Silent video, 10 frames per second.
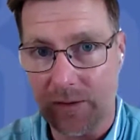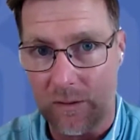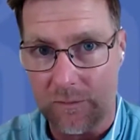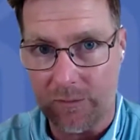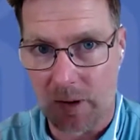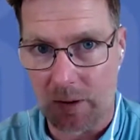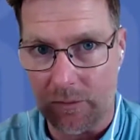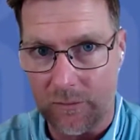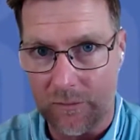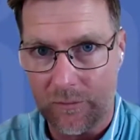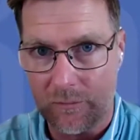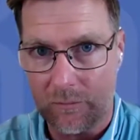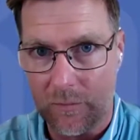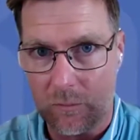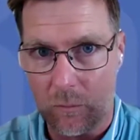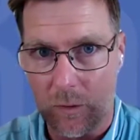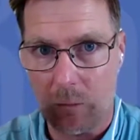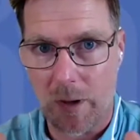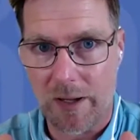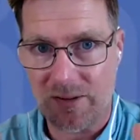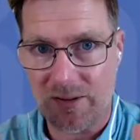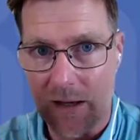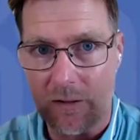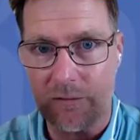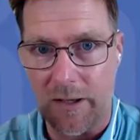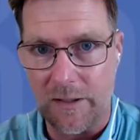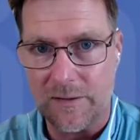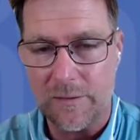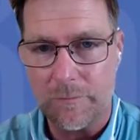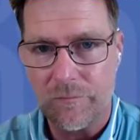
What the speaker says: of what do I sacrifice?